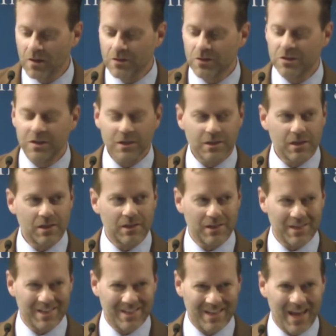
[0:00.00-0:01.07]
So just as
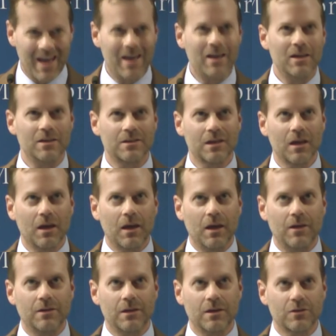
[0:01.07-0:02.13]
the state is, is,